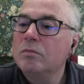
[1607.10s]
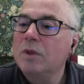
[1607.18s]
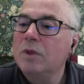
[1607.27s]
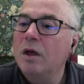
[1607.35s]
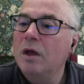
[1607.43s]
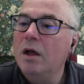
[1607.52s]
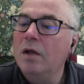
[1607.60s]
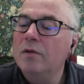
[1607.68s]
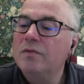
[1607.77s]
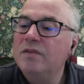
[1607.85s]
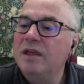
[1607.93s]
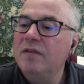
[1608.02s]
Uh,
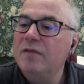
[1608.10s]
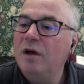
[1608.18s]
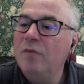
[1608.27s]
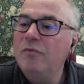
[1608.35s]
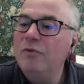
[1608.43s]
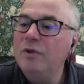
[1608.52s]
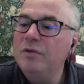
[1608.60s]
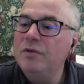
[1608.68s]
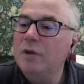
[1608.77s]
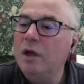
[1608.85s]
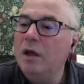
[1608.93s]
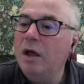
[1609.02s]
Dave Humphreys,
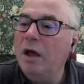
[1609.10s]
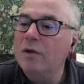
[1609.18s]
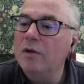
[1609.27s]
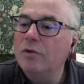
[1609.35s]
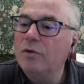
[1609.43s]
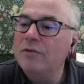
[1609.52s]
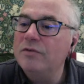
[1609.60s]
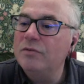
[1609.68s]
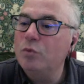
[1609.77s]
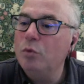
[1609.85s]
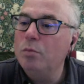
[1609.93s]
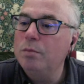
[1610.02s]
uh, how the crisis
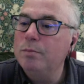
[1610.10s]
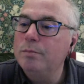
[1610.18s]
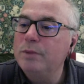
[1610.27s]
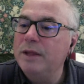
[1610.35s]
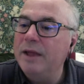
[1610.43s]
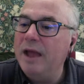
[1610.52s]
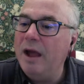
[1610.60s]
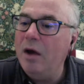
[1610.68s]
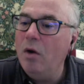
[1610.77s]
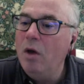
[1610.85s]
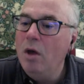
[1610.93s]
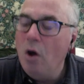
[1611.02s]
will play
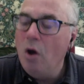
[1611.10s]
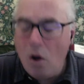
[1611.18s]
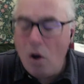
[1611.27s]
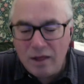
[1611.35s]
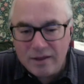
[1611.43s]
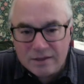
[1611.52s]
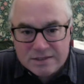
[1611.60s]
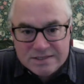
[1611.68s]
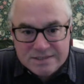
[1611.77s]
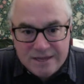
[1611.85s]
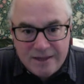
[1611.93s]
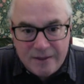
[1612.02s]
out. All I can
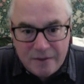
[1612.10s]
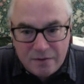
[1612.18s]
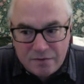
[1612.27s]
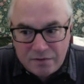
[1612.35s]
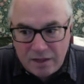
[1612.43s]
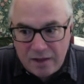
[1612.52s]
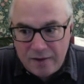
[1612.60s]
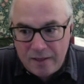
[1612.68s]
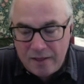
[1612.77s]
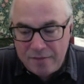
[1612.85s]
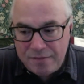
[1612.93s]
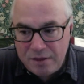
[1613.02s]
say is that I
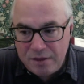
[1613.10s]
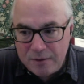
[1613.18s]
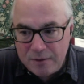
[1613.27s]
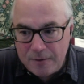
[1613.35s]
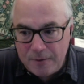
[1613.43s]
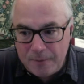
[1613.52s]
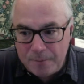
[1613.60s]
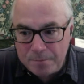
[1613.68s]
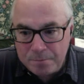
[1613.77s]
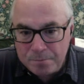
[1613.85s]
think um,